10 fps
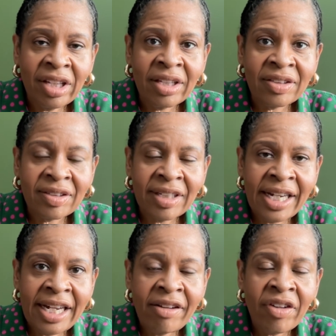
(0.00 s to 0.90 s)
than the
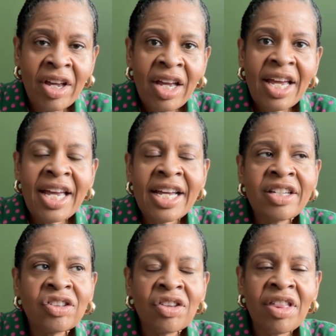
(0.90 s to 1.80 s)
sleeve,
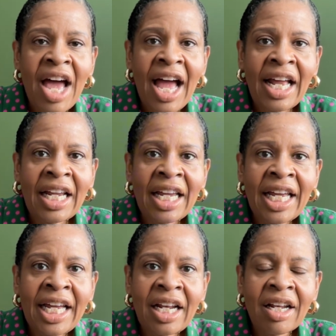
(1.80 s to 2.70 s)
is that
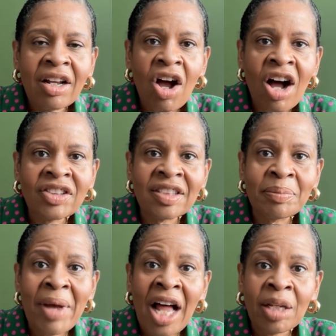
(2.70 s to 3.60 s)
it
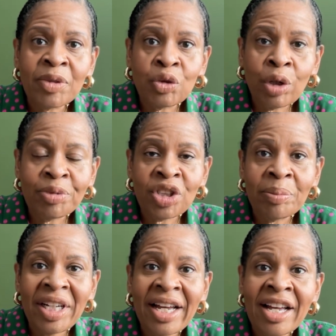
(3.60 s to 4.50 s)
causes
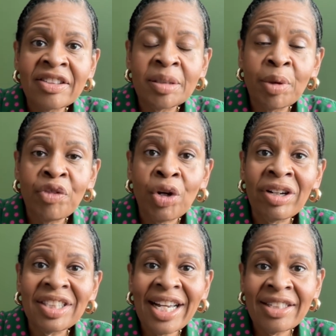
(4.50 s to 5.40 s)
malabsorption because some of your
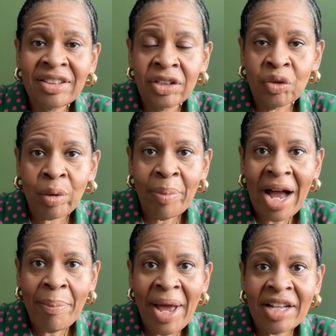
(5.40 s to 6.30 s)
intestines were
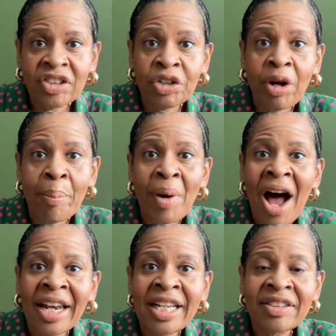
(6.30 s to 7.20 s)
bypassed. So your
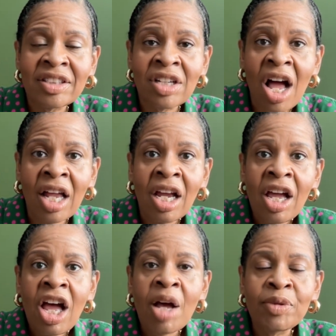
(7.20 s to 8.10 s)
body's not
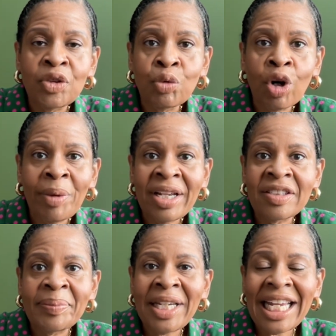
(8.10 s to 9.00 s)
absorbing
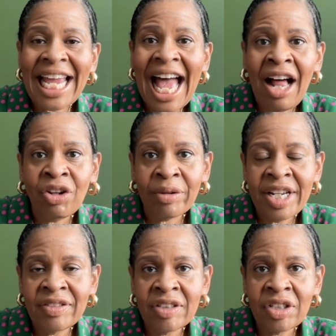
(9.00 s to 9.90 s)
as many
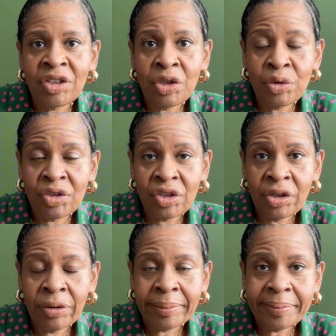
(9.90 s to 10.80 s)
calories as it used
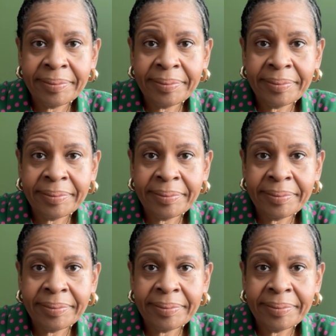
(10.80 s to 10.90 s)
to.